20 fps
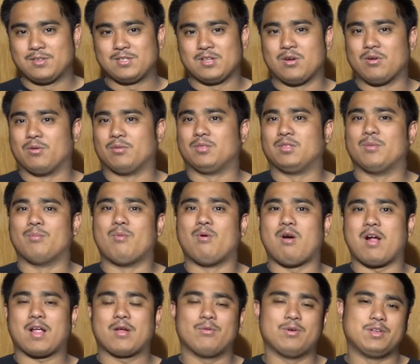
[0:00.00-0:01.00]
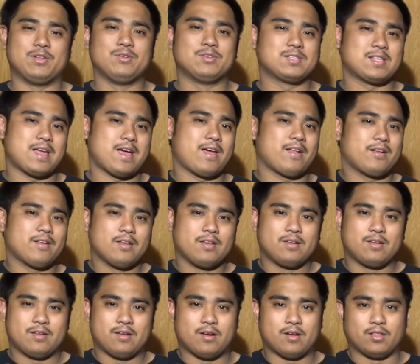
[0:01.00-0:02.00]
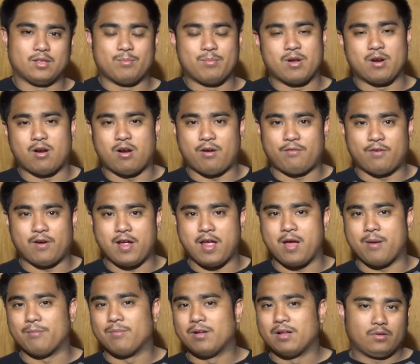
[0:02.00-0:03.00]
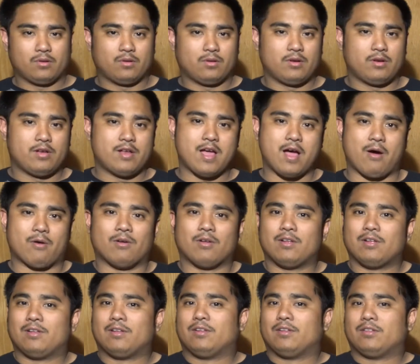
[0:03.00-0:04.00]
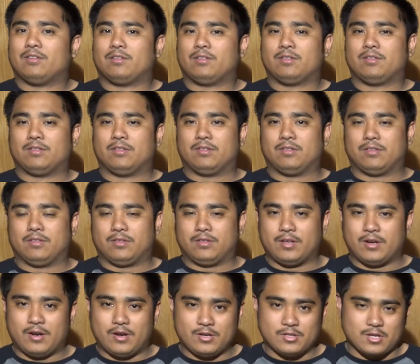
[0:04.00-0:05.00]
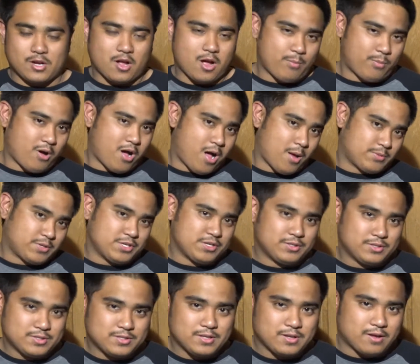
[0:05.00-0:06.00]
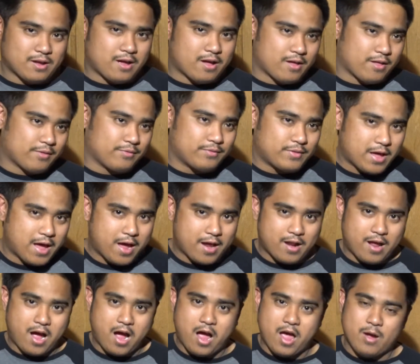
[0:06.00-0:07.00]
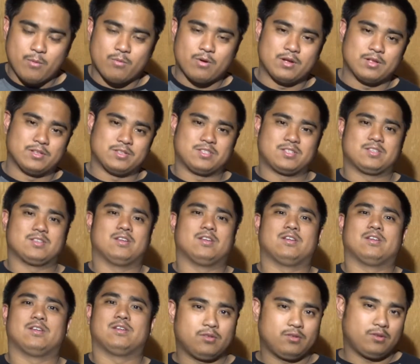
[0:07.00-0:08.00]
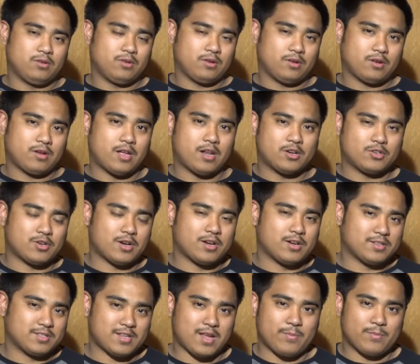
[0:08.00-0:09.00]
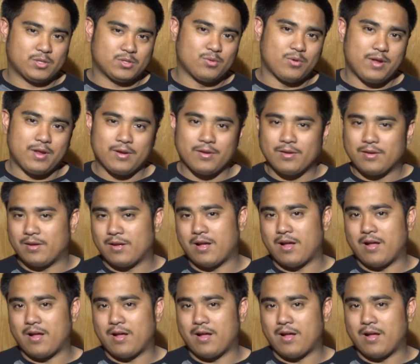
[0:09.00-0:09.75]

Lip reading: So the more I can reduce that, the better off I am. Now, there's a couple options that I was kind of trying to decide between.